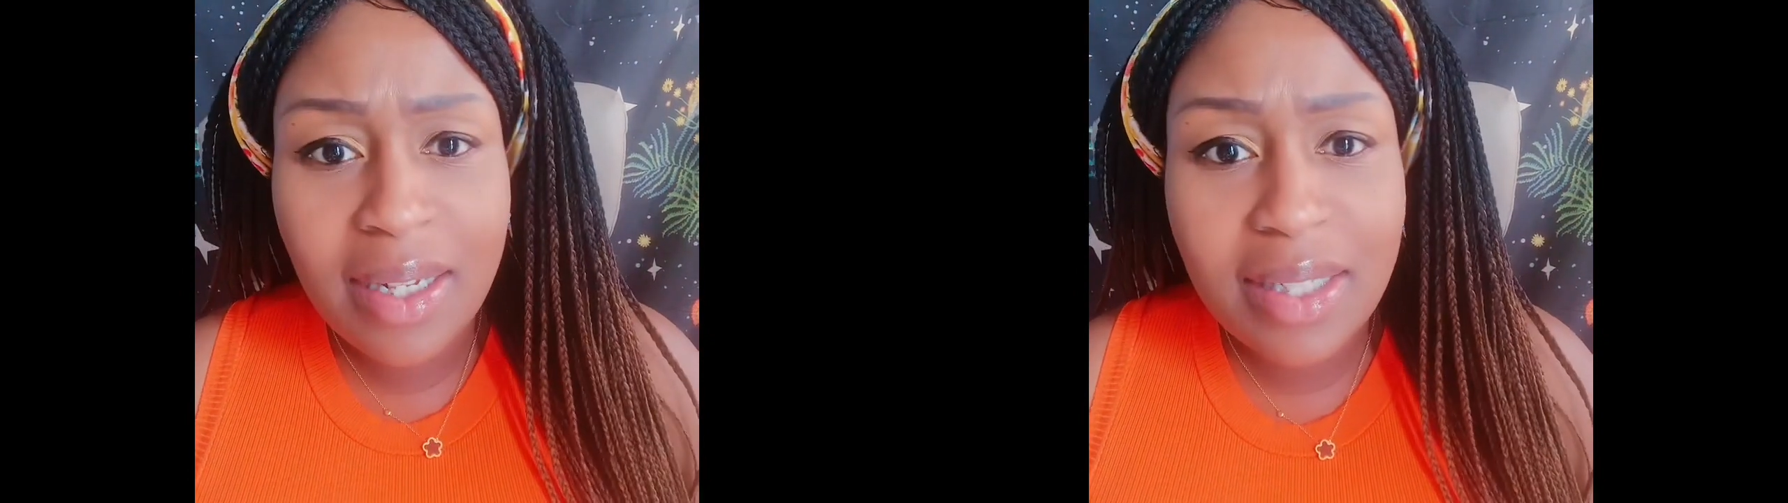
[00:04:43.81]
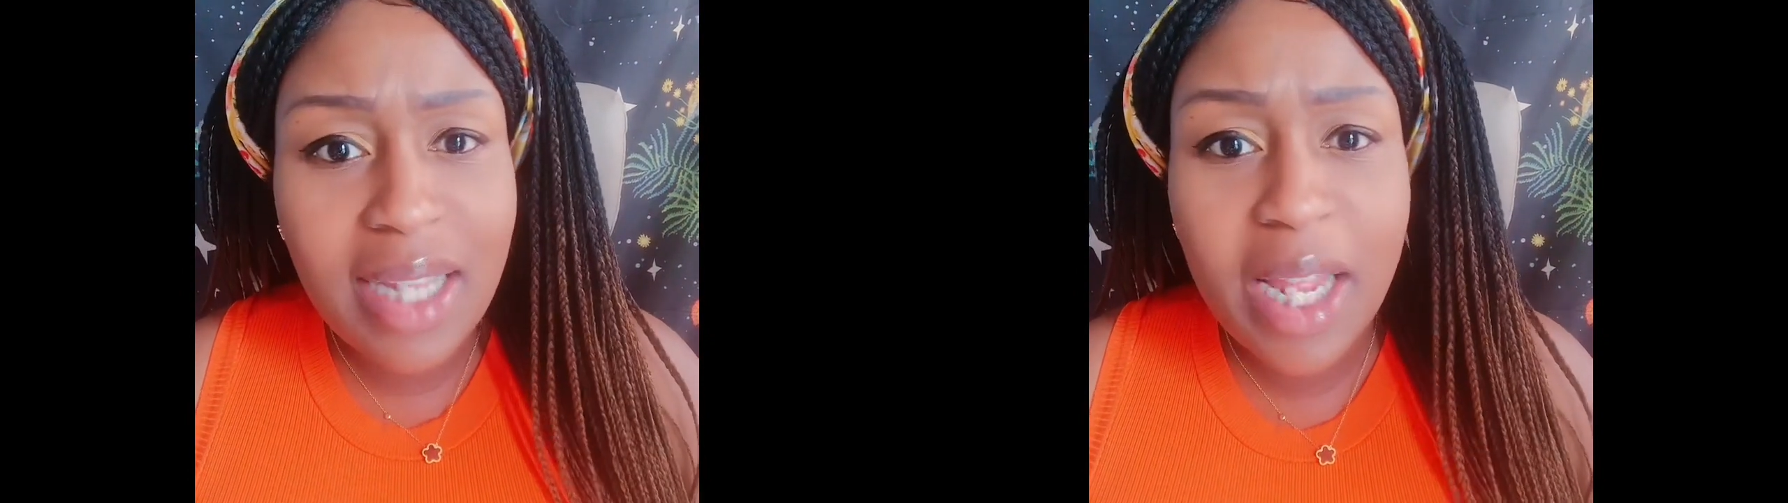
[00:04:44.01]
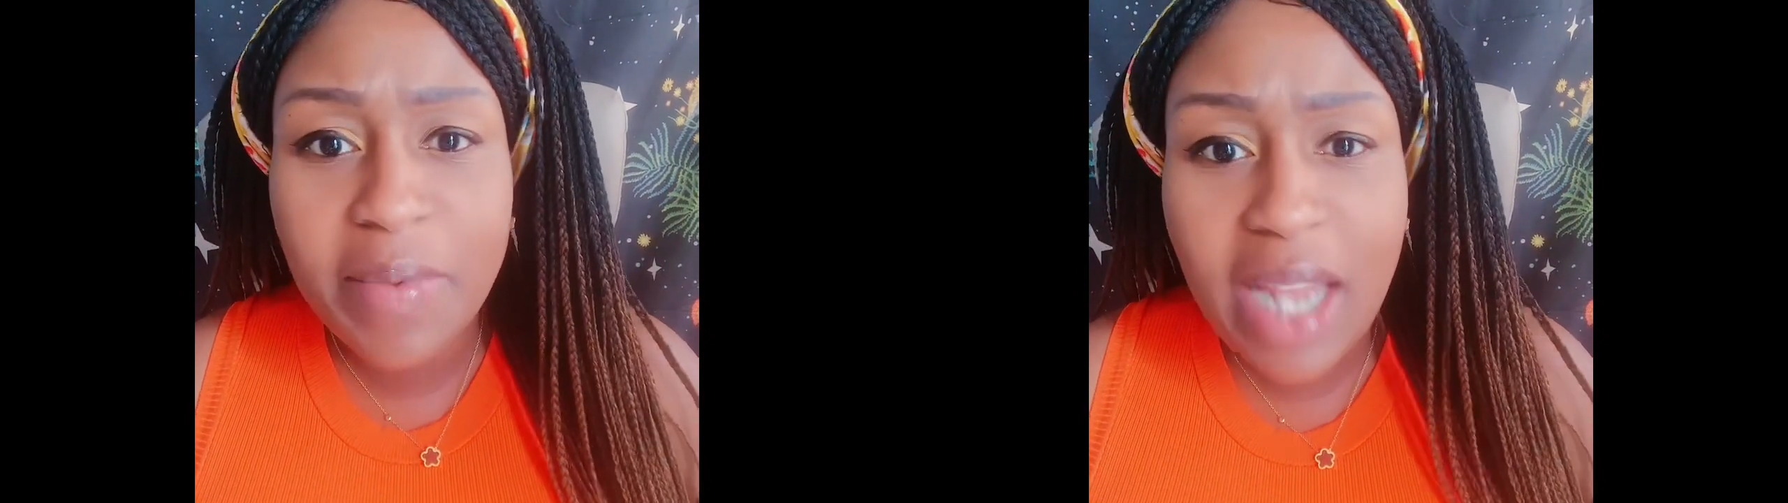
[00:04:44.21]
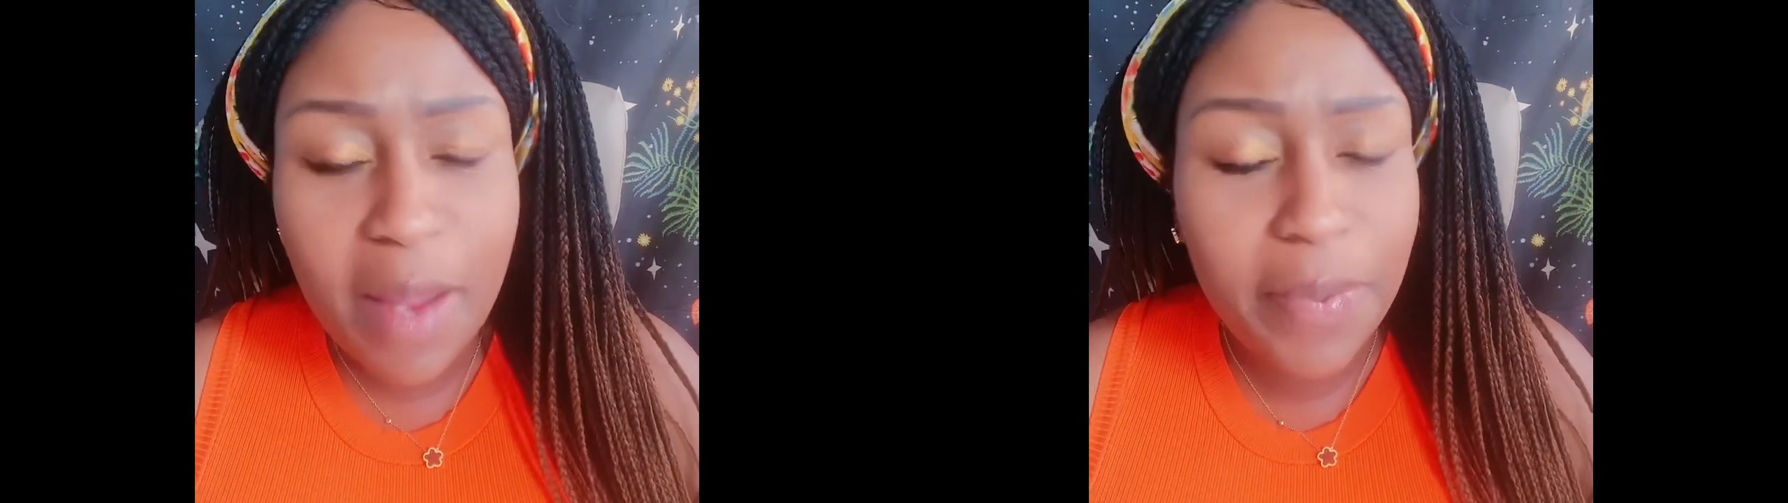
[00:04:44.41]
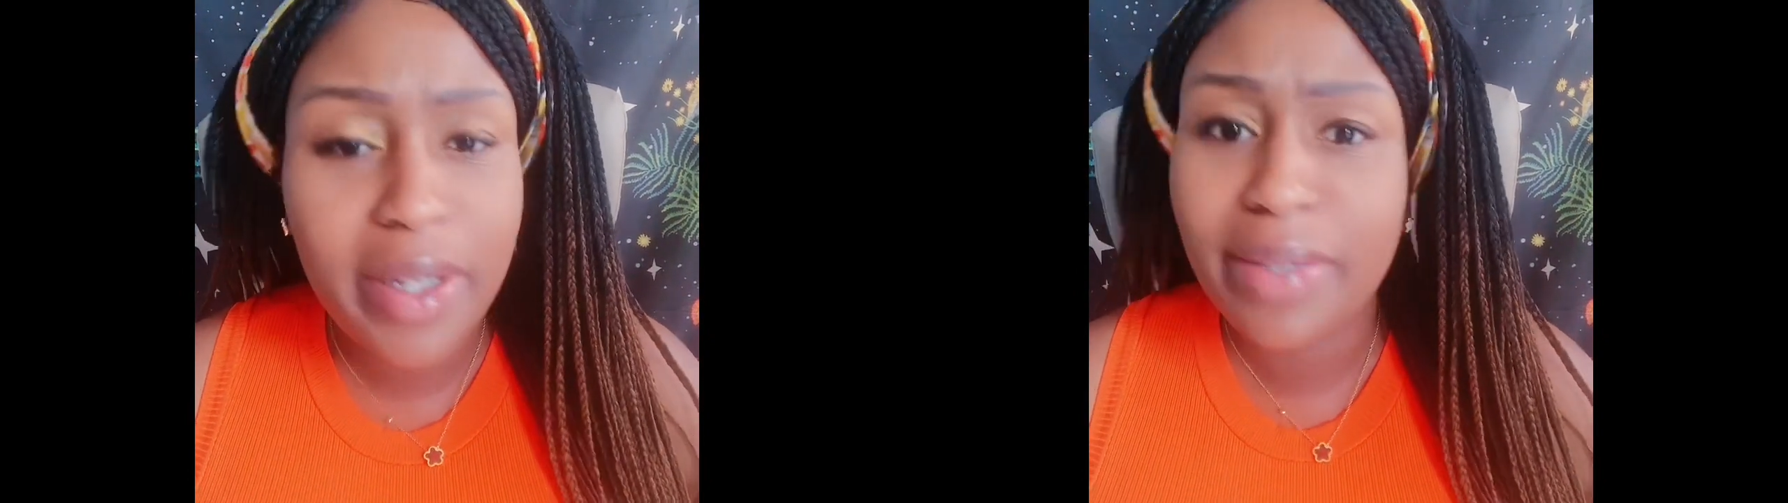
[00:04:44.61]
same
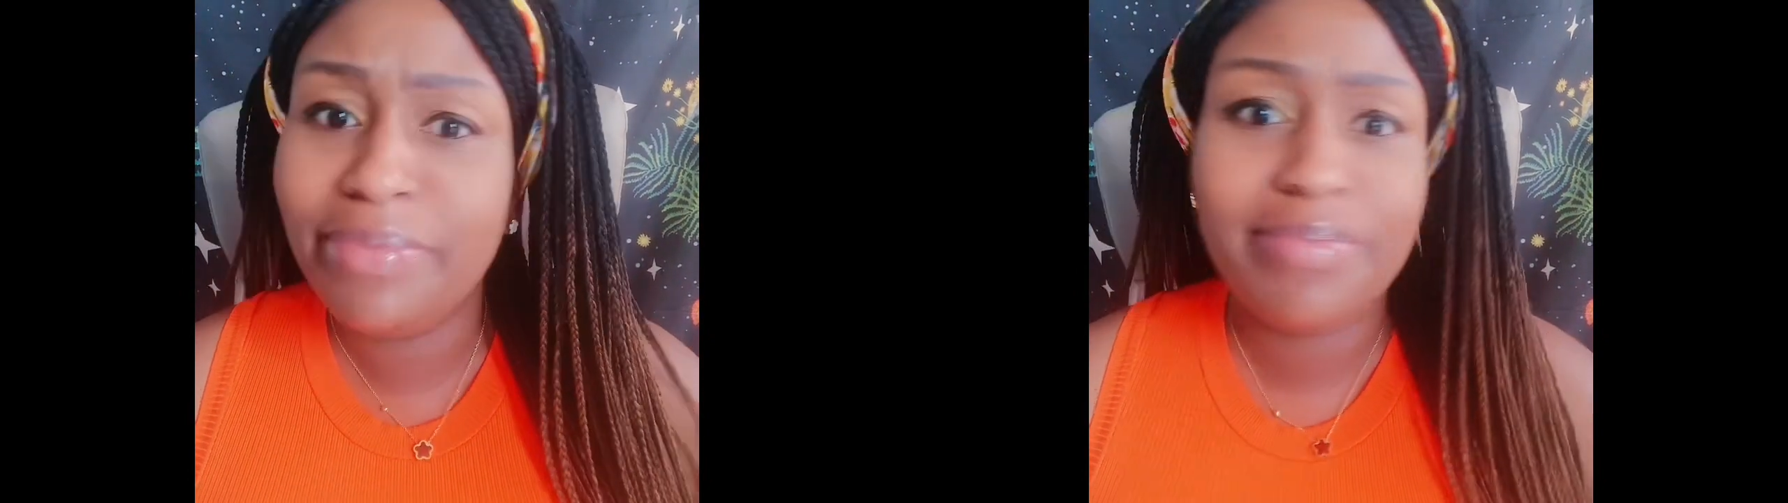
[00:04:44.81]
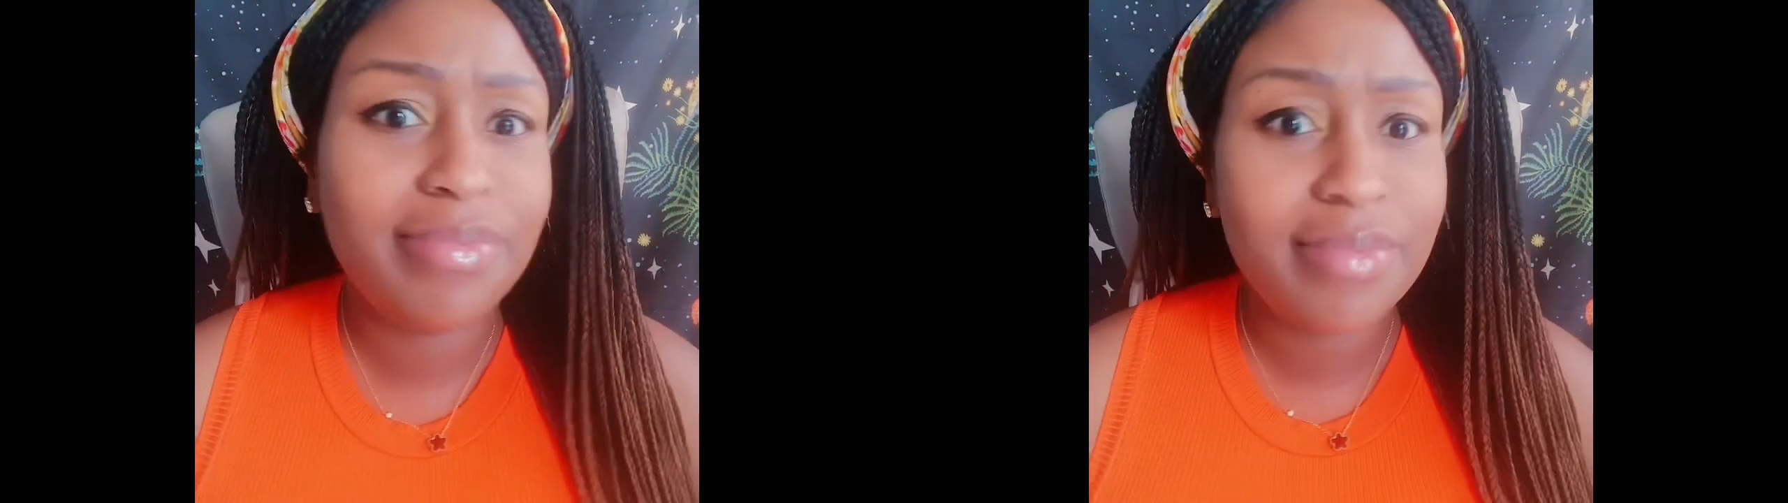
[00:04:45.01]
type of